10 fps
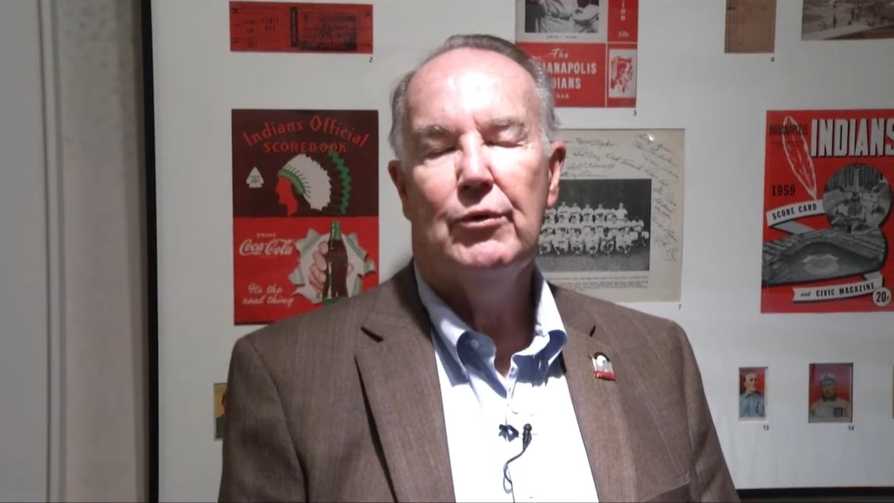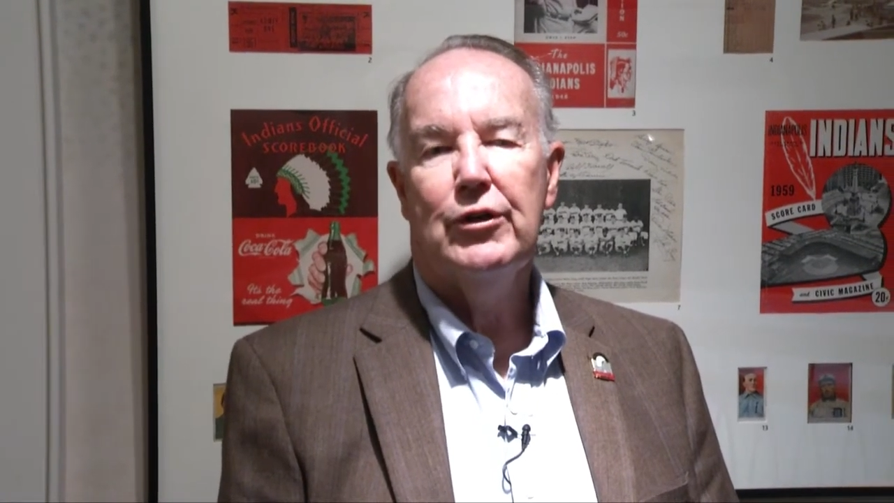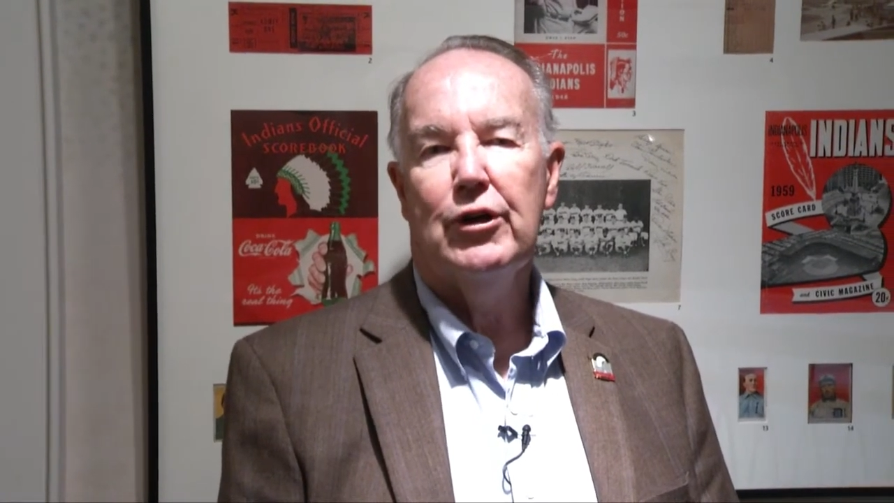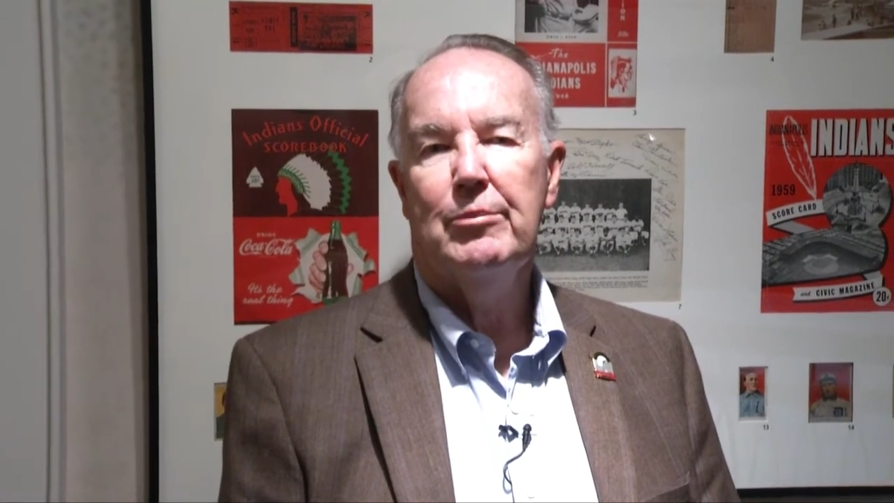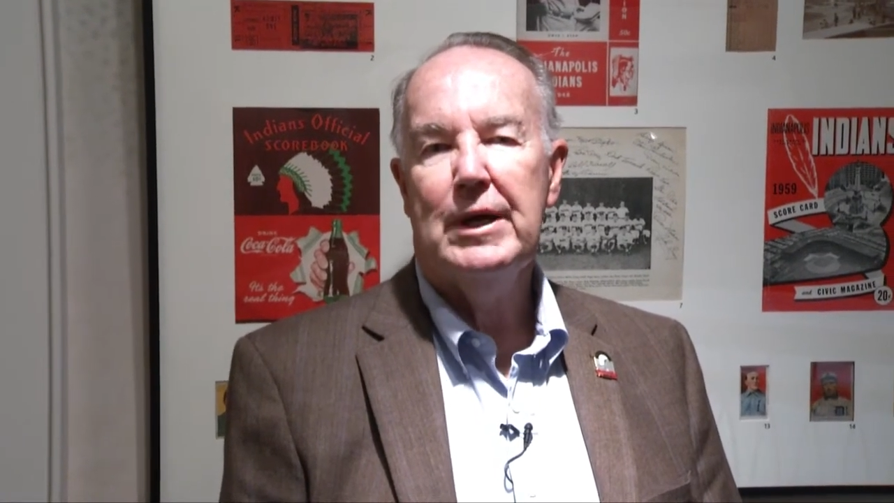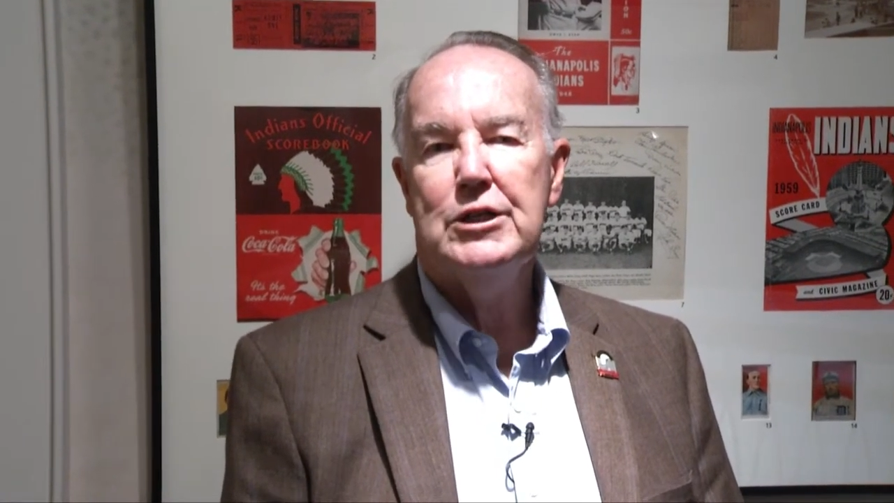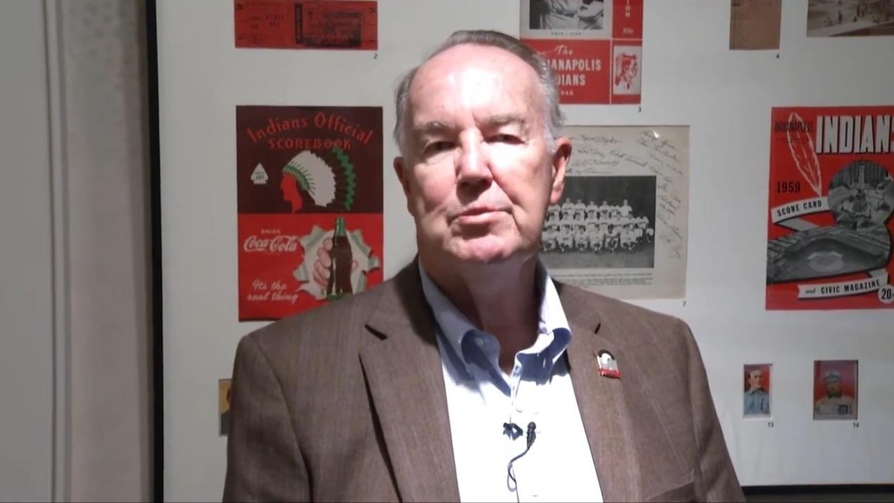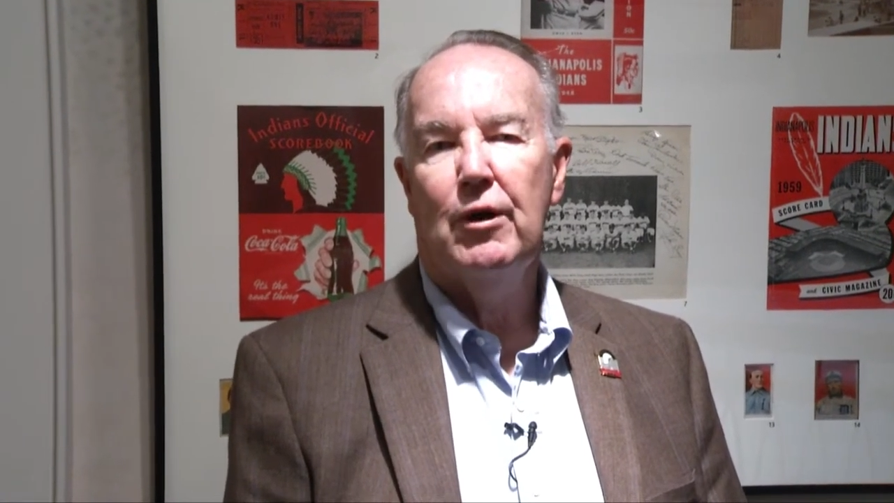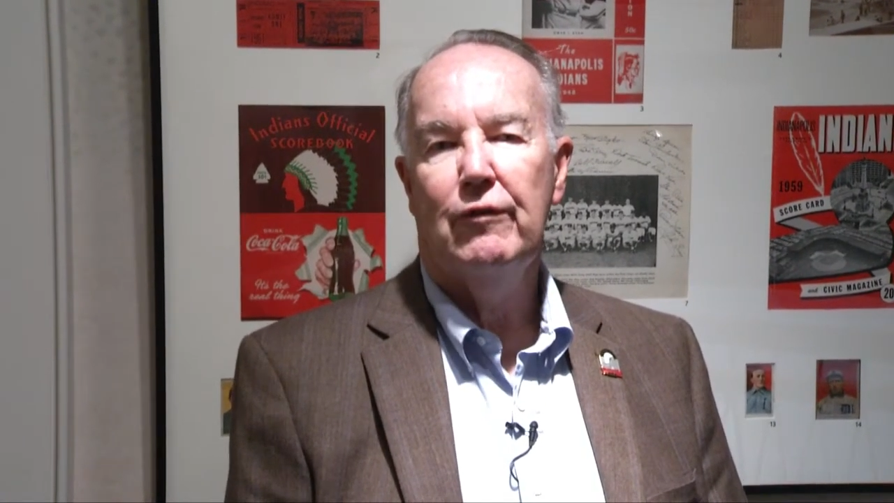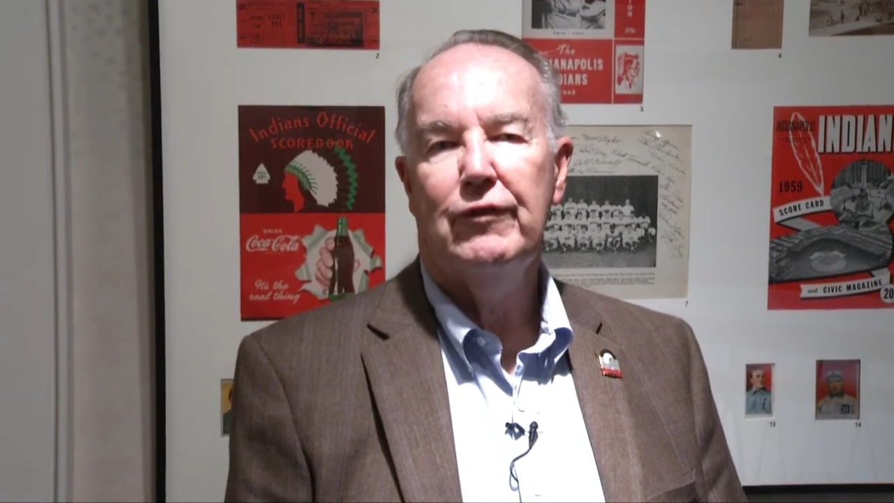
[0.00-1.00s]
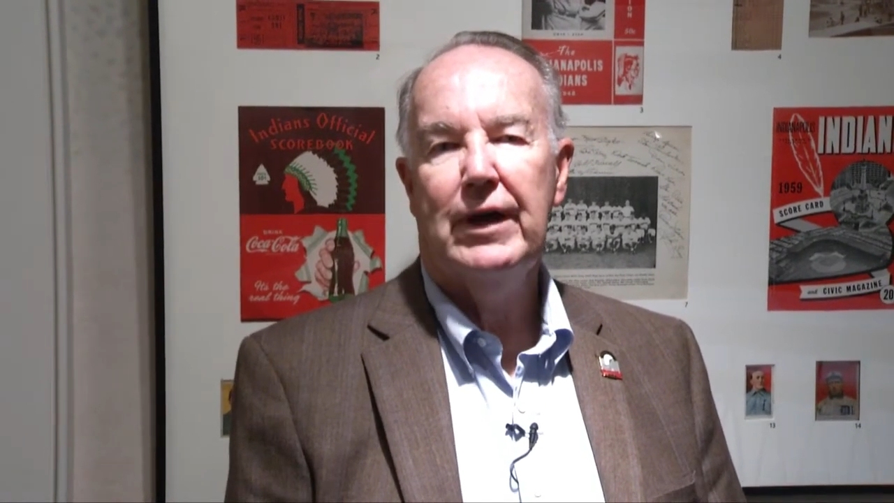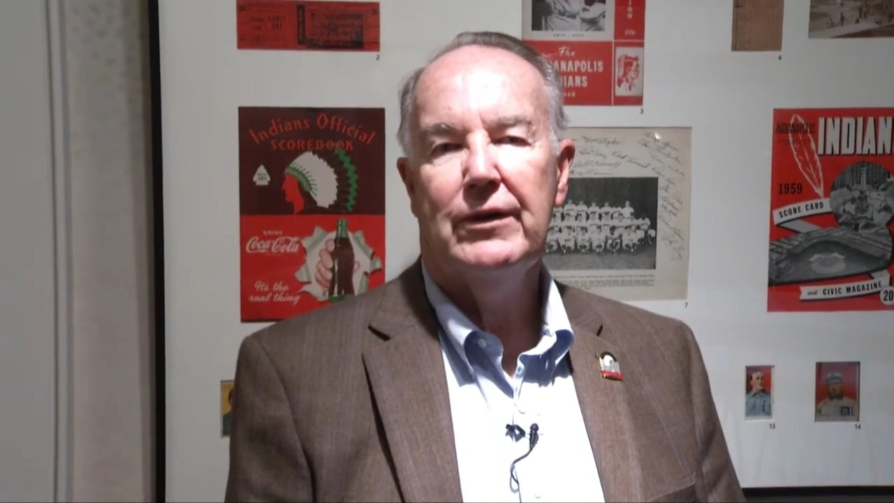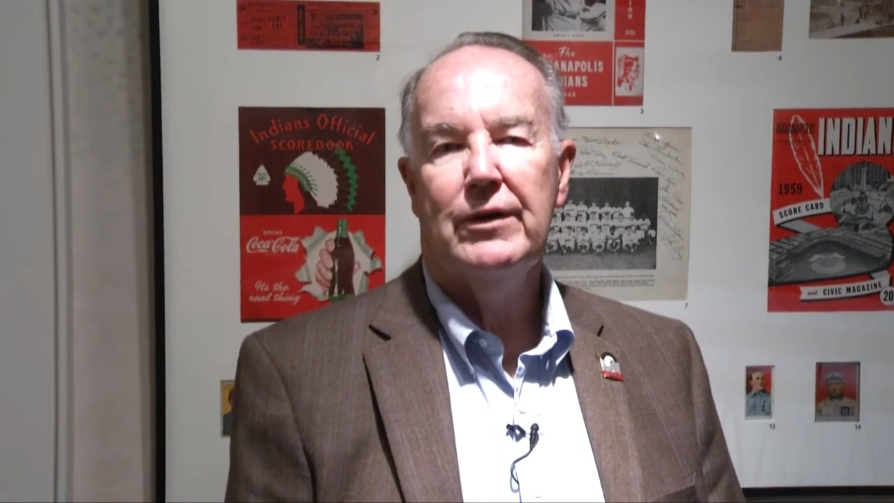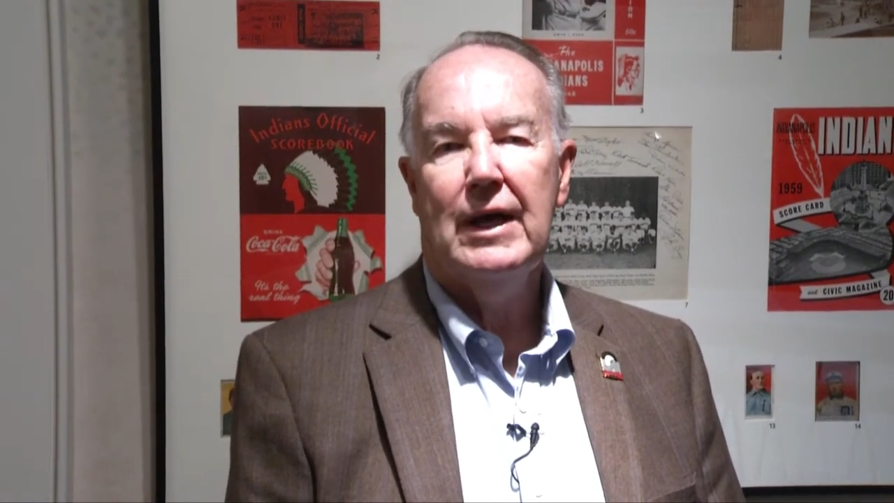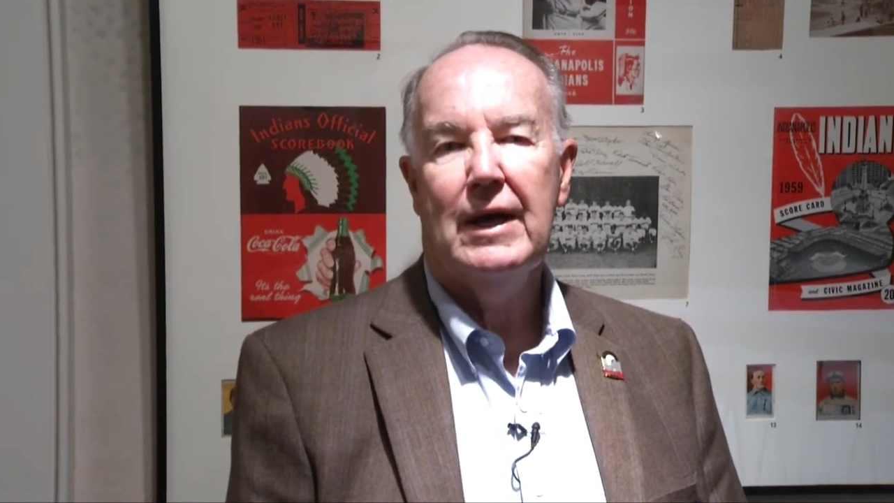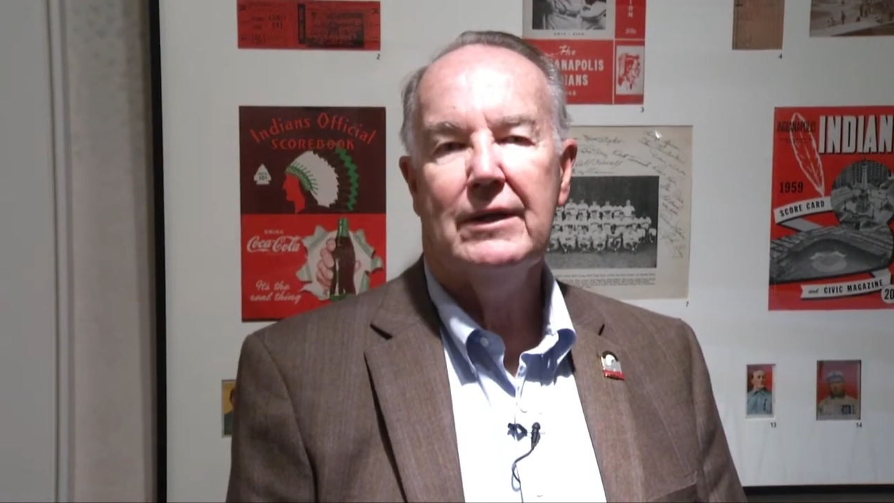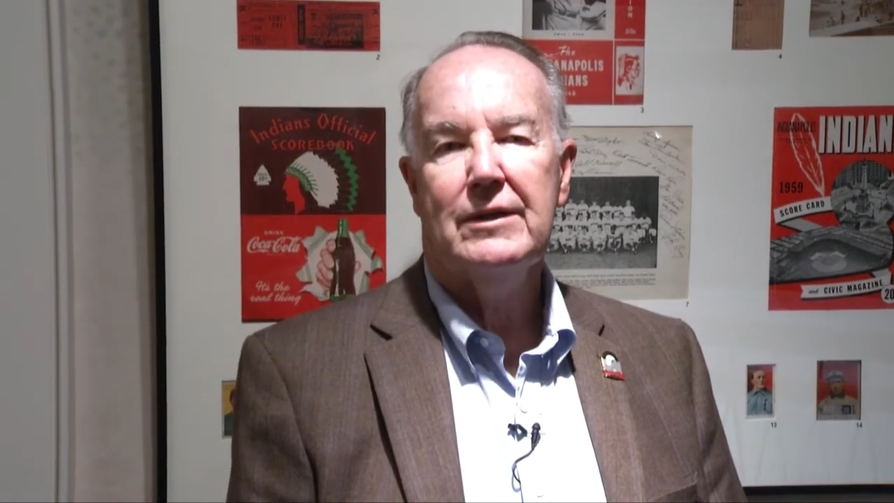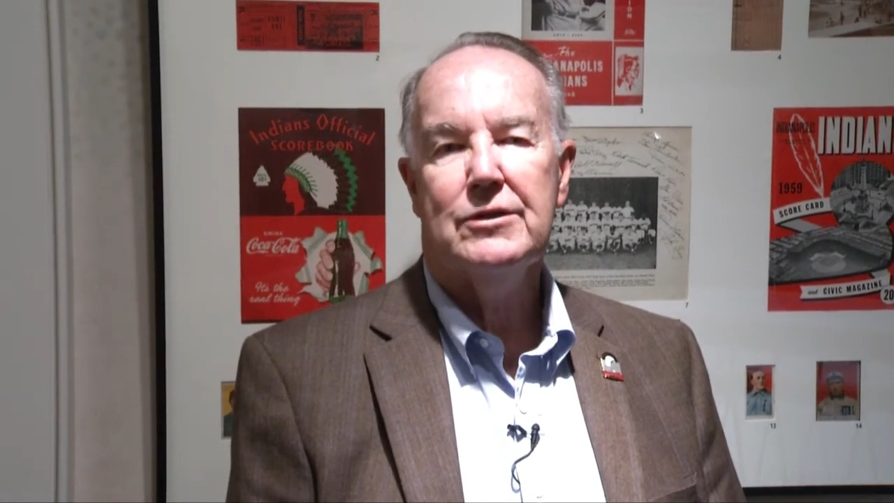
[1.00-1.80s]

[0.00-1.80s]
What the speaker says: Whether you're a baseball fan or not,